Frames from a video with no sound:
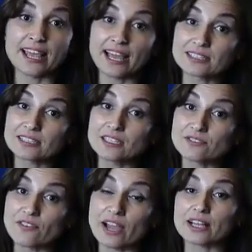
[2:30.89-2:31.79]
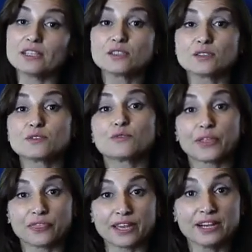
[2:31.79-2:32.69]
access files
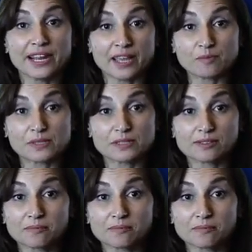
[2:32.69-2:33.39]
with their names.